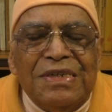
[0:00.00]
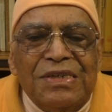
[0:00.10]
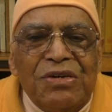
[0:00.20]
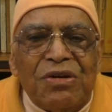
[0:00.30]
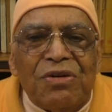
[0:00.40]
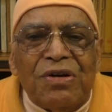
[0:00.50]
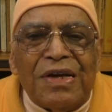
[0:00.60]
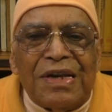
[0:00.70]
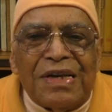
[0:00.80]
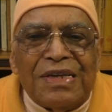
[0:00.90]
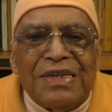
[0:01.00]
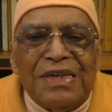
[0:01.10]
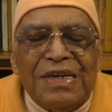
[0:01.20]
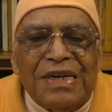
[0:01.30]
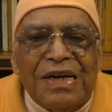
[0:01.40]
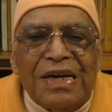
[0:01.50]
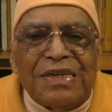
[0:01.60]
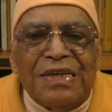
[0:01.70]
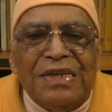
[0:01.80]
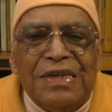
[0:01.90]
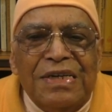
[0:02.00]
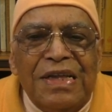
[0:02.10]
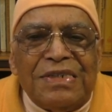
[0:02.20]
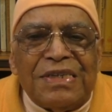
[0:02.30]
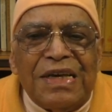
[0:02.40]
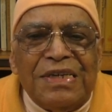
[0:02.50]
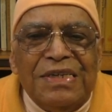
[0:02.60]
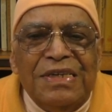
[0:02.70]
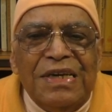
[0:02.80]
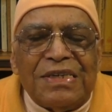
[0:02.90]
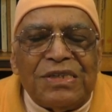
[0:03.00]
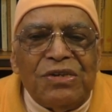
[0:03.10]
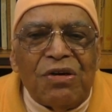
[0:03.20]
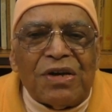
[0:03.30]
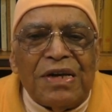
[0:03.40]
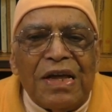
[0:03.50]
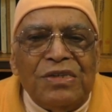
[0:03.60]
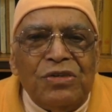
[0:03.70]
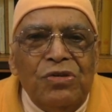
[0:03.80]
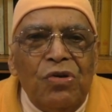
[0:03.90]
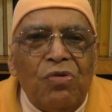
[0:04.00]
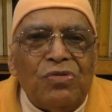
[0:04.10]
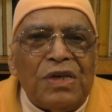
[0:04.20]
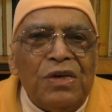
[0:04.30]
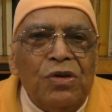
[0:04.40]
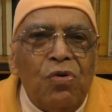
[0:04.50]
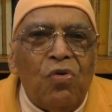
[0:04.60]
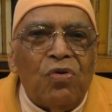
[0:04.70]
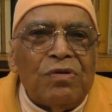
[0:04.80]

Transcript: "Your Honor, I can neither say yes nor can I say no.